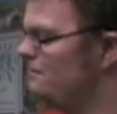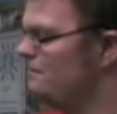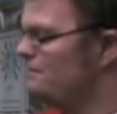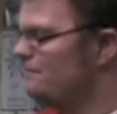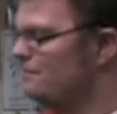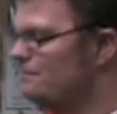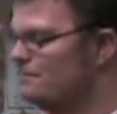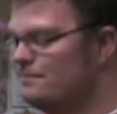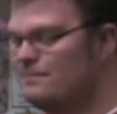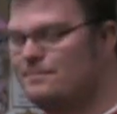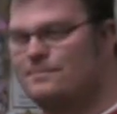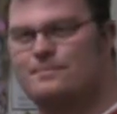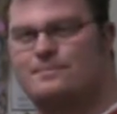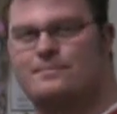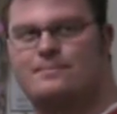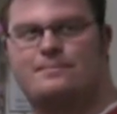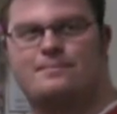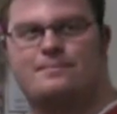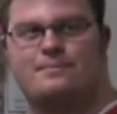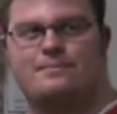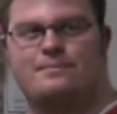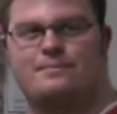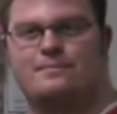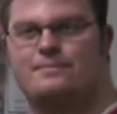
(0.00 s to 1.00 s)

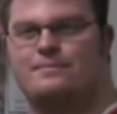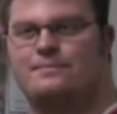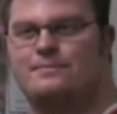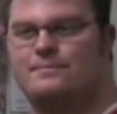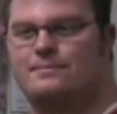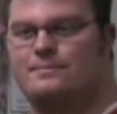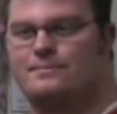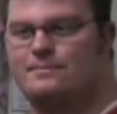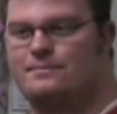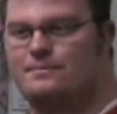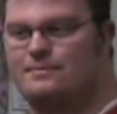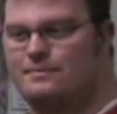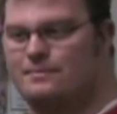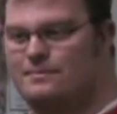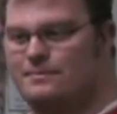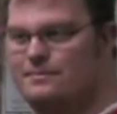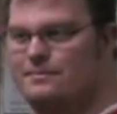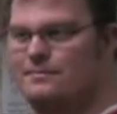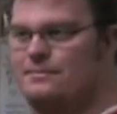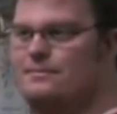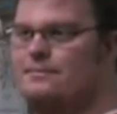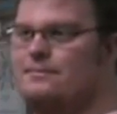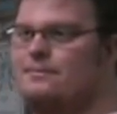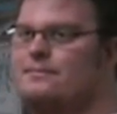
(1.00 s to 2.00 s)

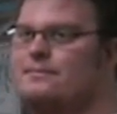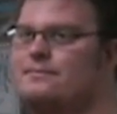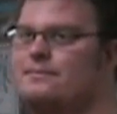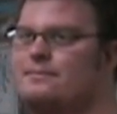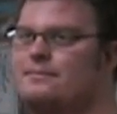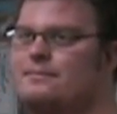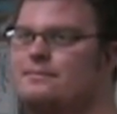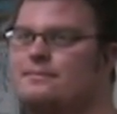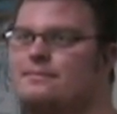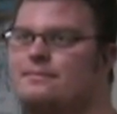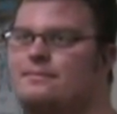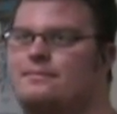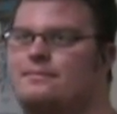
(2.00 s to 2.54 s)
(not speaking)